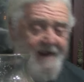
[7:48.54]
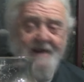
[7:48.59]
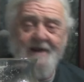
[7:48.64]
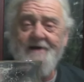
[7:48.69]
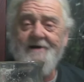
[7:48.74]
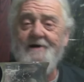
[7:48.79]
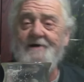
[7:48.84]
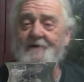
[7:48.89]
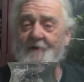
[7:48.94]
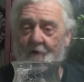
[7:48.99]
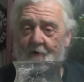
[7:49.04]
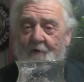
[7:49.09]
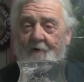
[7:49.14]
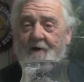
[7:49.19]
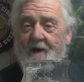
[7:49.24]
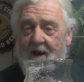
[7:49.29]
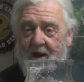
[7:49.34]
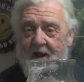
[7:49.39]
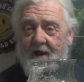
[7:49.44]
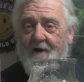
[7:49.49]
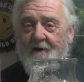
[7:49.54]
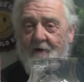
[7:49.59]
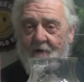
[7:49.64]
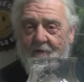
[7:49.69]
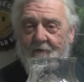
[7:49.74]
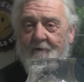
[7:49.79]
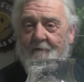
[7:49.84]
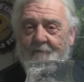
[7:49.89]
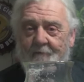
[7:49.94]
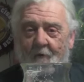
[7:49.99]
Kicking the door down
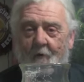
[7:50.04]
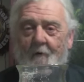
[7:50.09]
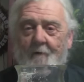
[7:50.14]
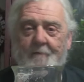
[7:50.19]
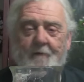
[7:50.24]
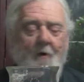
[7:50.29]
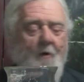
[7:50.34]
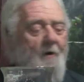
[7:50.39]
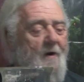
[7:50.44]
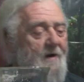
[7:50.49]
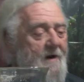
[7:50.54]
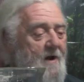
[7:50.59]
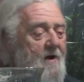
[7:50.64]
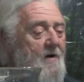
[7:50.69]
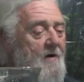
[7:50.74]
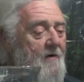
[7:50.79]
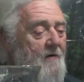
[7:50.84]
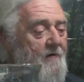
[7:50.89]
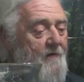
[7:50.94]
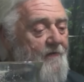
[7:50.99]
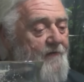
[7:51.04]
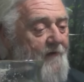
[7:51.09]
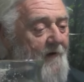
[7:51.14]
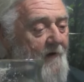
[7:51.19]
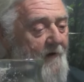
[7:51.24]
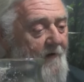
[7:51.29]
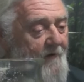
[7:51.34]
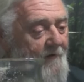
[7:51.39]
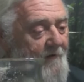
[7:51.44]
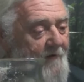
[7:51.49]
on the 4.0.
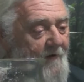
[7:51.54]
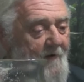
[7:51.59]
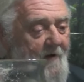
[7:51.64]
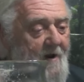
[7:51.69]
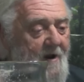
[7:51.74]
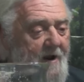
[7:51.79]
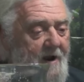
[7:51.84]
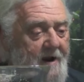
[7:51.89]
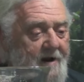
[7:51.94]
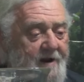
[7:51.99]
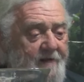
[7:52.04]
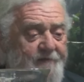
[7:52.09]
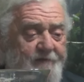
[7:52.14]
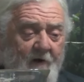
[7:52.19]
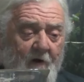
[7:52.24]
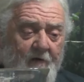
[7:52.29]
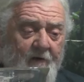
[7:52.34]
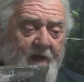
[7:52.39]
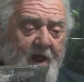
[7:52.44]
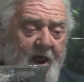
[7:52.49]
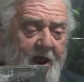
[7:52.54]
So, and it's only